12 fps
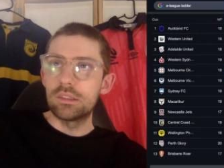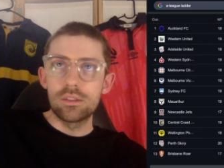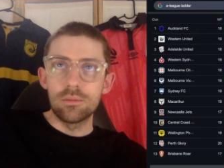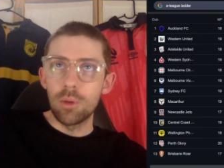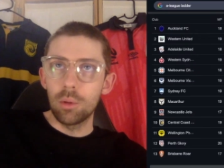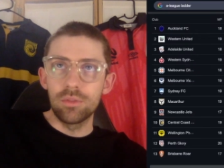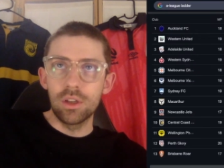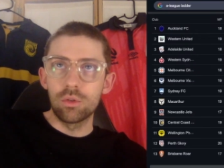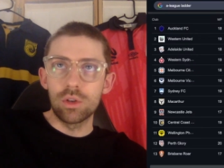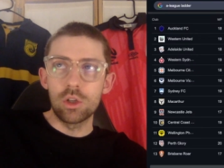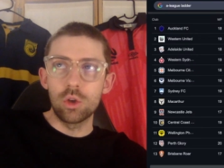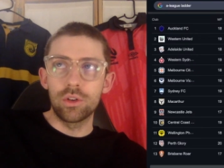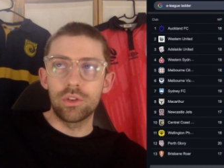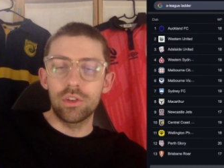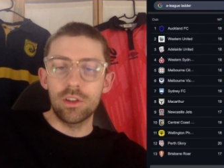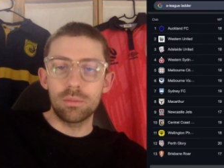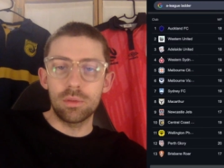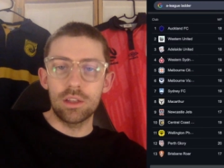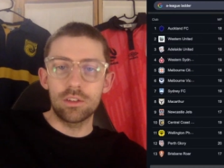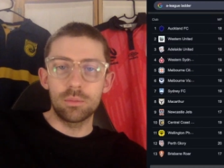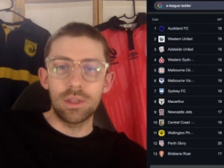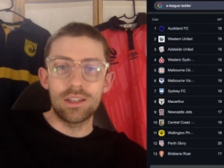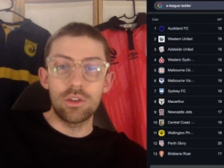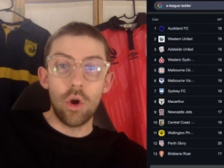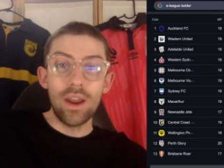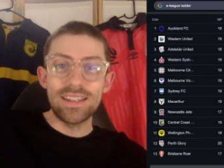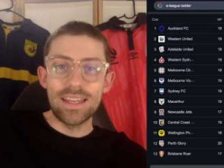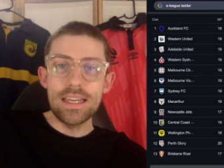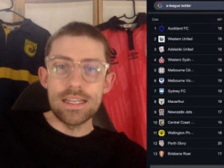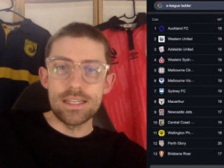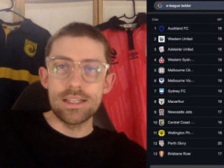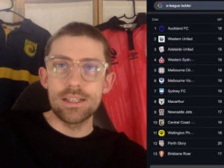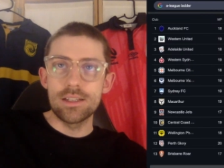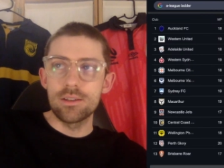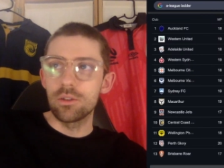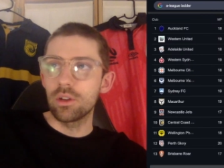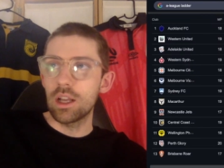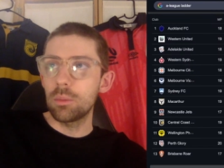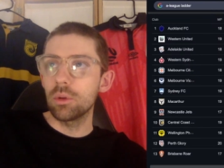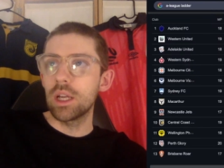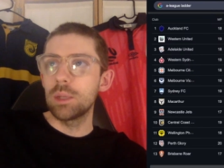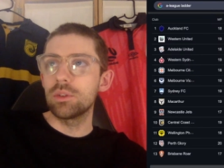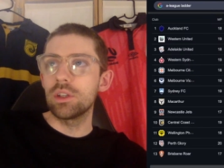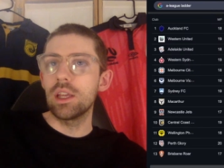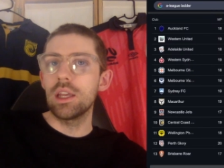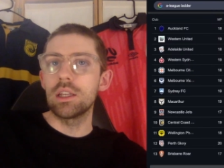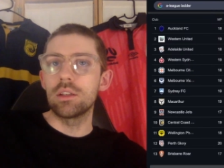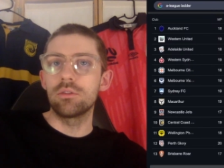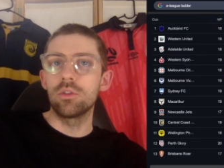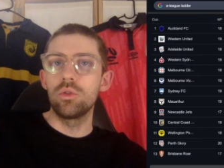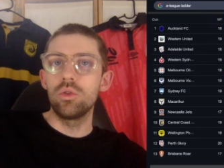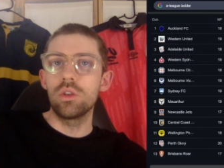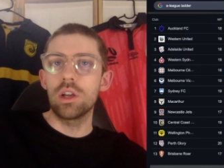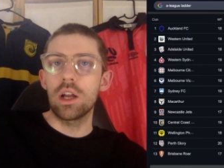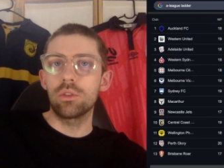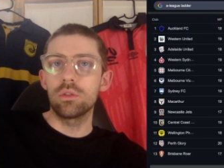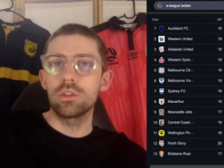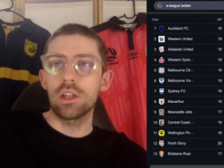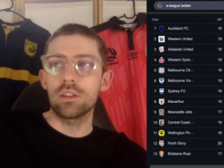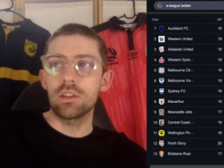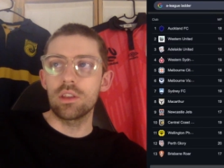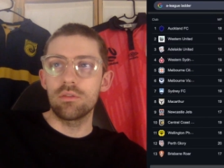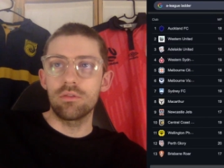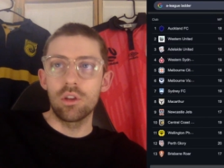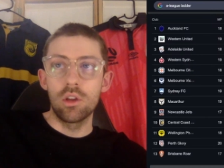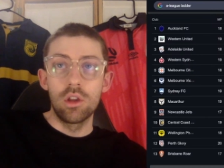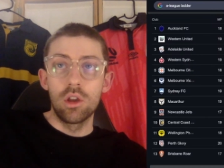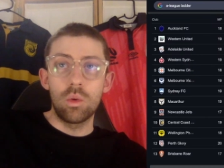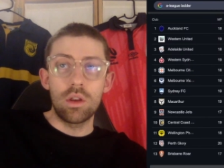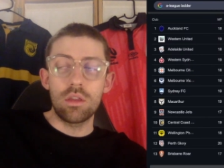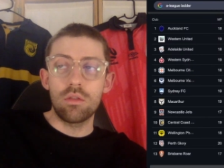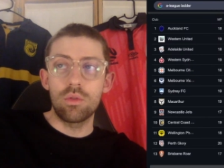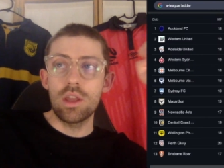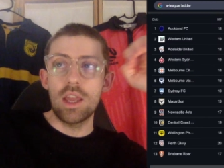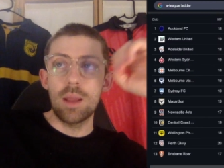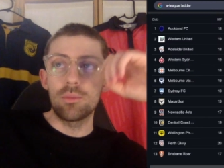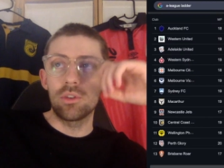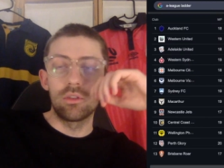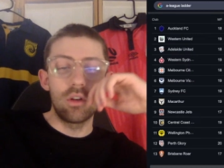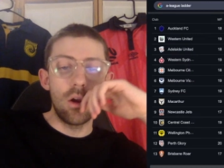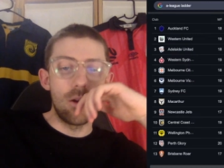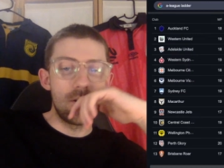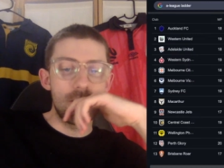Melbourne Victory, who are in sixth place, have played 19. A couple of games in hand for Newcastle Jets, and they've won 3 games in a row.